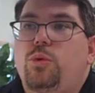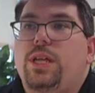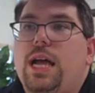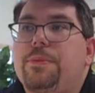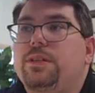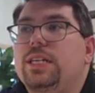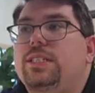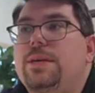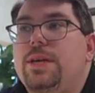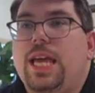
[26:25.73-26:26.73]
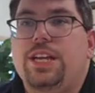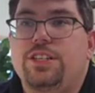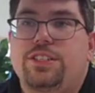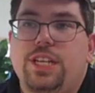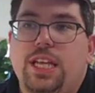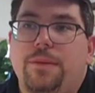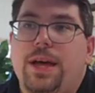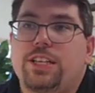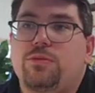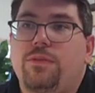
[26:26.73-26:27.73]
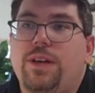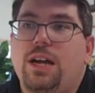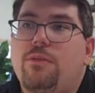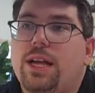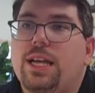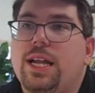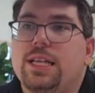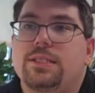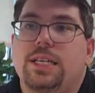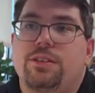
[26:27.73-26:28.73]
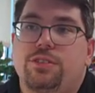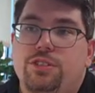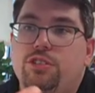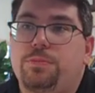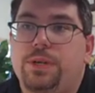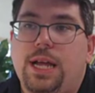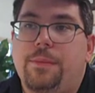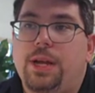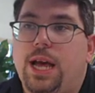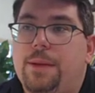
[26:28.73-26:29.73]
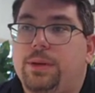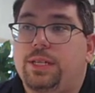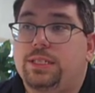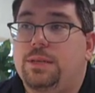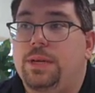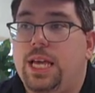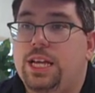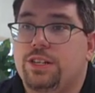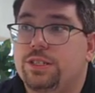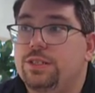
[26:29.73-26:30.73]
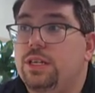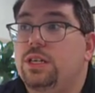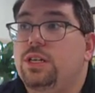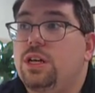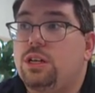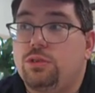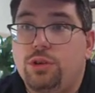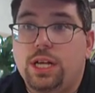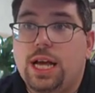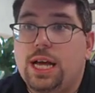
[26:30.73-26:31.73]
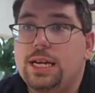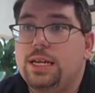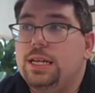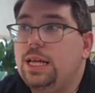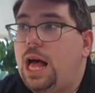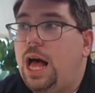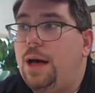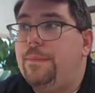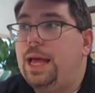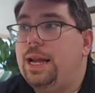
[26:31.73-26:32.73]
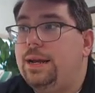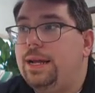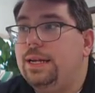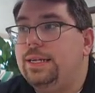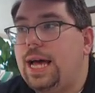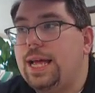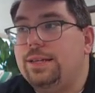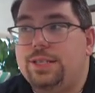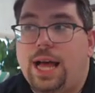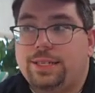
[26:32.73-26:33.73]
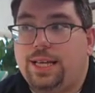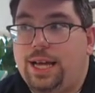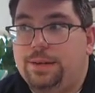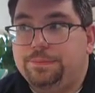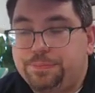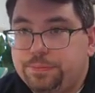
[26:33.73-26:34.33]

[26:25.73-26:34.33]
With hyperglycemic agents in EMS, we've got to recognize that there's two predominant hyperglycemic agents, glucagon and diazoxide,